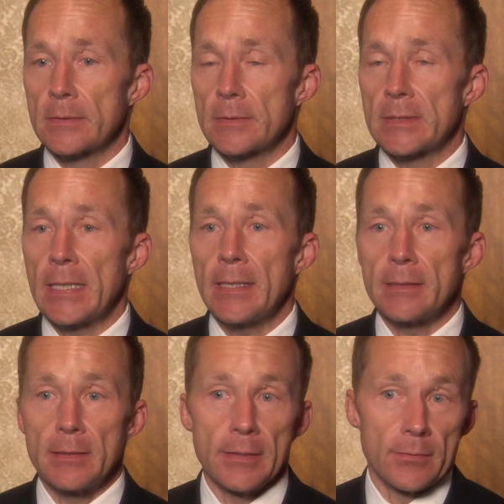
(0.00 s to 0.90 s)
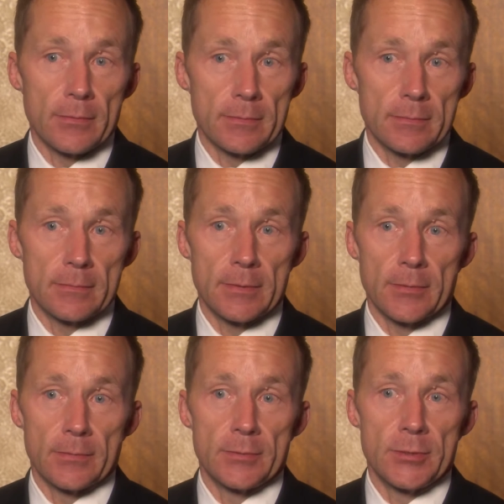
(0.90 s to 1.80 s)
state their,
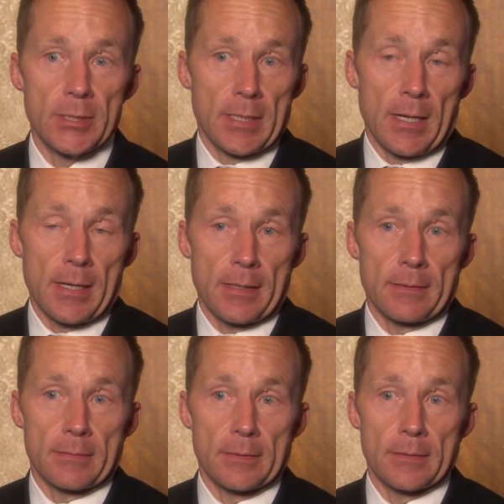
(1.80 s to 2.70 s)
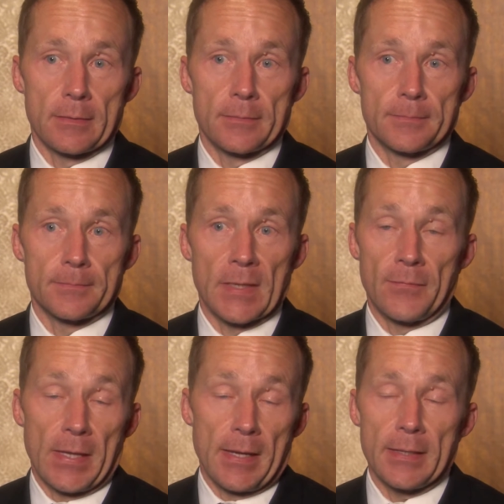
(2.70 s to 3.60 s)
their GI, um,
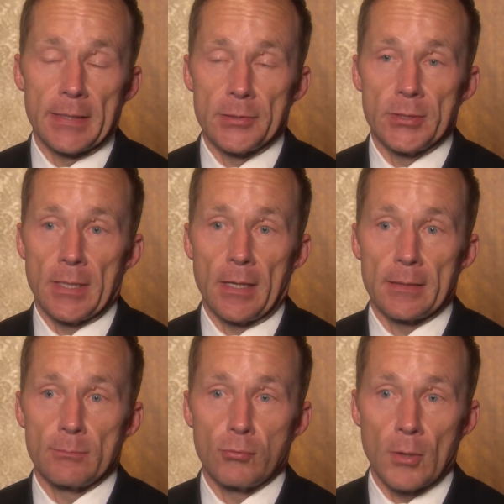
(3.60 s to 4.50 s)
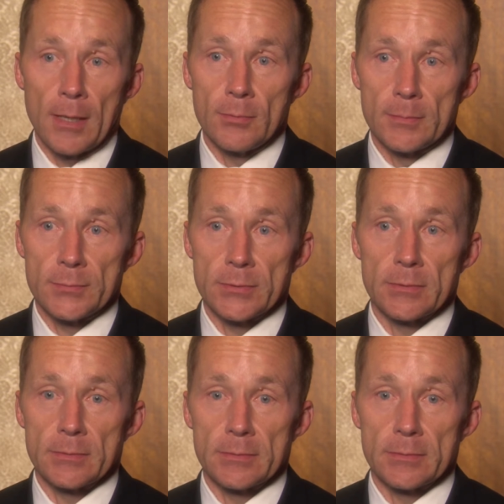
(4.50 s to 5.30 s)
if they had any GI problems or,